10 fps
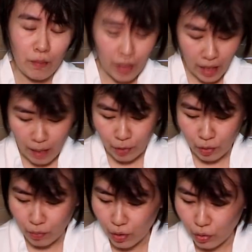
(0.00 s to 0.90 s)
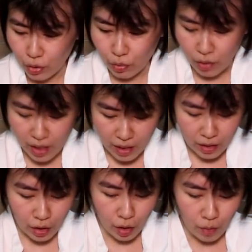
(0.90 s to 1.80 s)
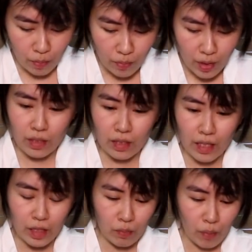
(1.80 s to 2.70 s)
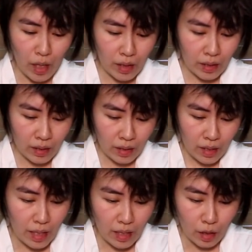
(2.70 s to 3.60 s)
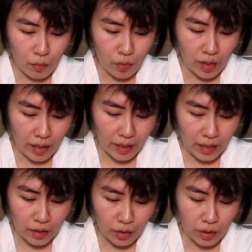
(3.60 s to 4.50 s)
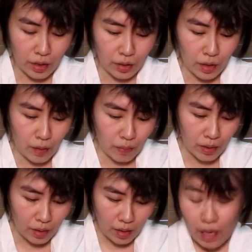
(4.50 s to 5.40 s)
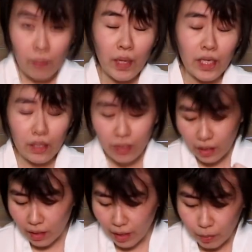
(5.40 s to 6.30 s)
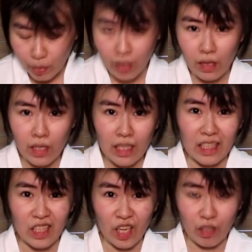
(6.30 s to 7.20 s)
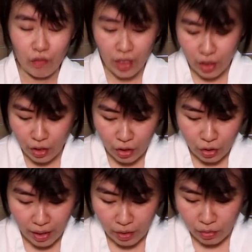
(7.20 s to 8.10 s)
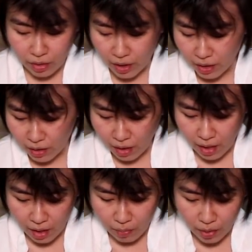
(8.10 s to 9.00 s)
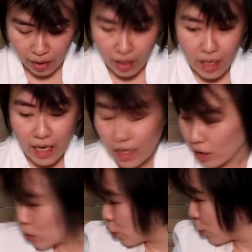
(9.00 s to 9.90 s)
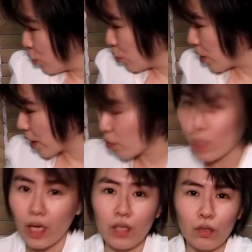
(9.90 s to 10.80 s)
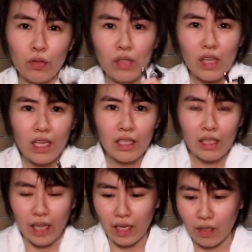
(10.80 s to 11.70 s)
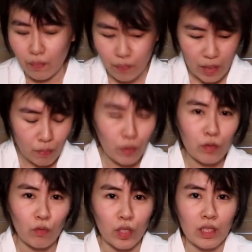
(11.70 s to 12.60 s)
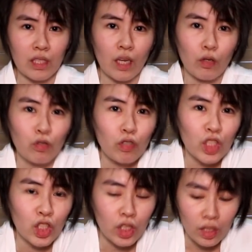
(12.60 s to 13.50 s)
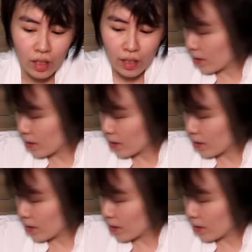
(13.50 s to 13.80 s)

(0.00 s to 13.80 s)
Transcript: name in the caption below. So these come this nice box. They come with like extra ear tips. My hearing admittedly is not very good, so I don't really hear a thing, but it is true that when I use these, like, people's voices sound richer